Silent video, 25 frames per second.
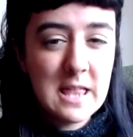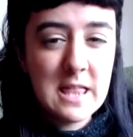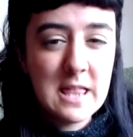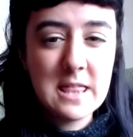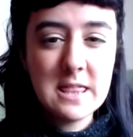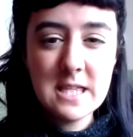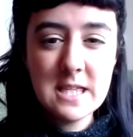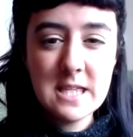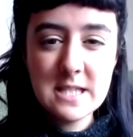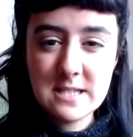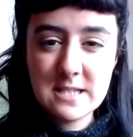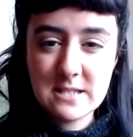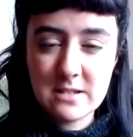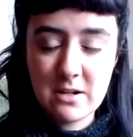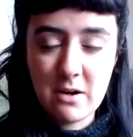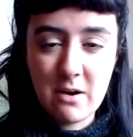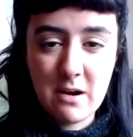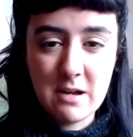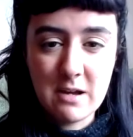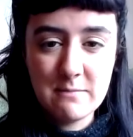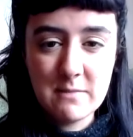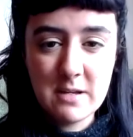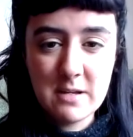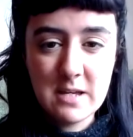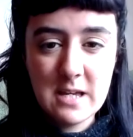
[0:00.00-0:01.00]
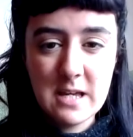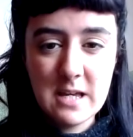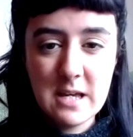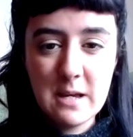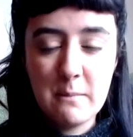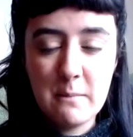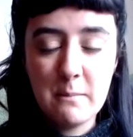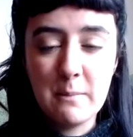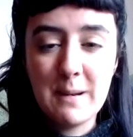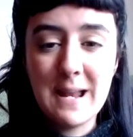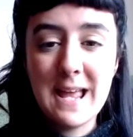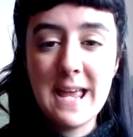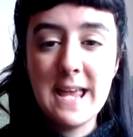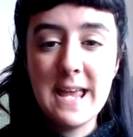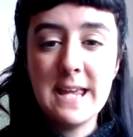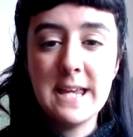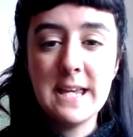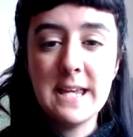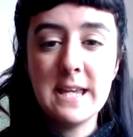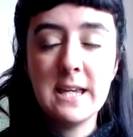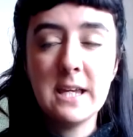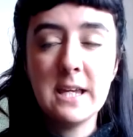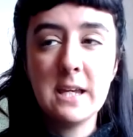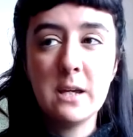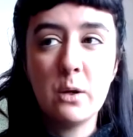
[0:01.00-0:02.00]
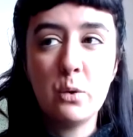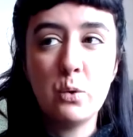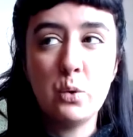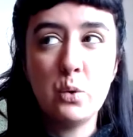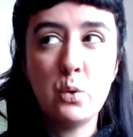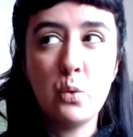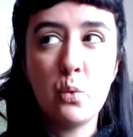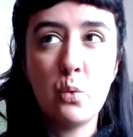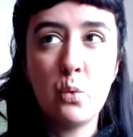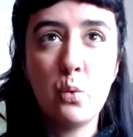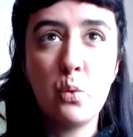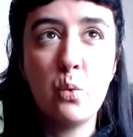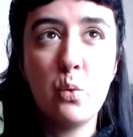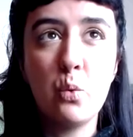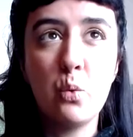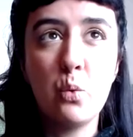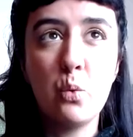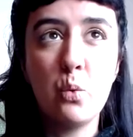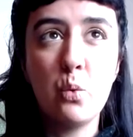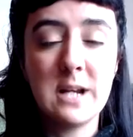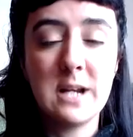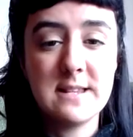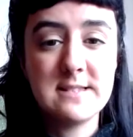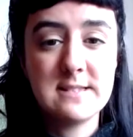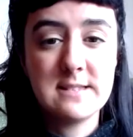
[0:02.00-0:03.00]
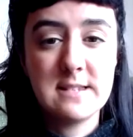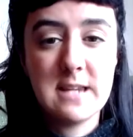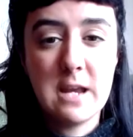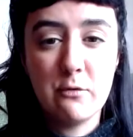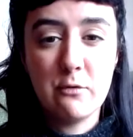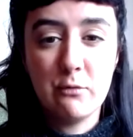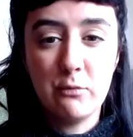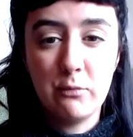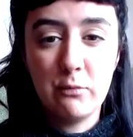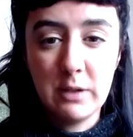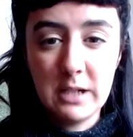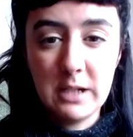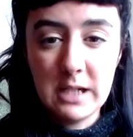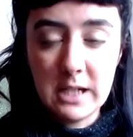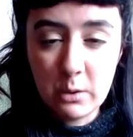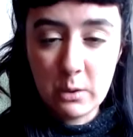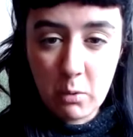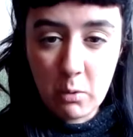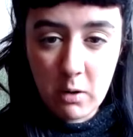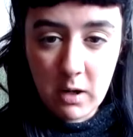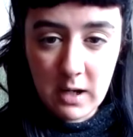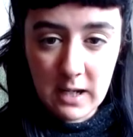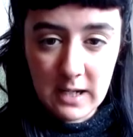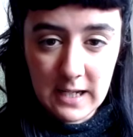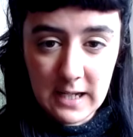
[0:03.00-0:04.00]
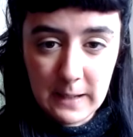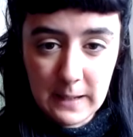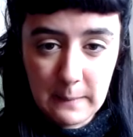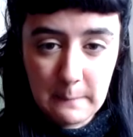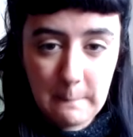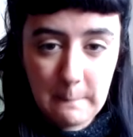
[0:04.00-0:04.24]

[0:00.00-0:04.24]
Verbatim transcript: This time, playing your castanet really quietly.